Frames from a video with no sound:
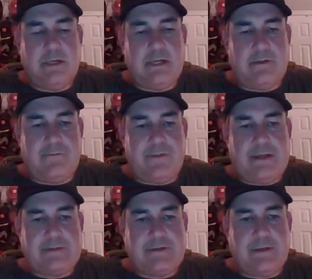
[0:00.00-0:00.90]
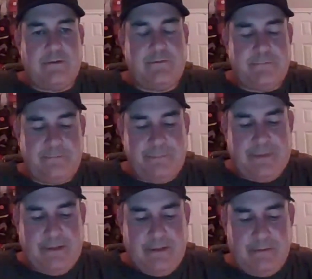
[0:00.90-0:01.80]
for that stuff.
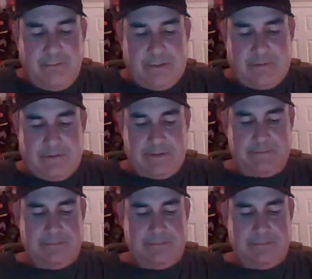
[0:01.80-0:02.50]
But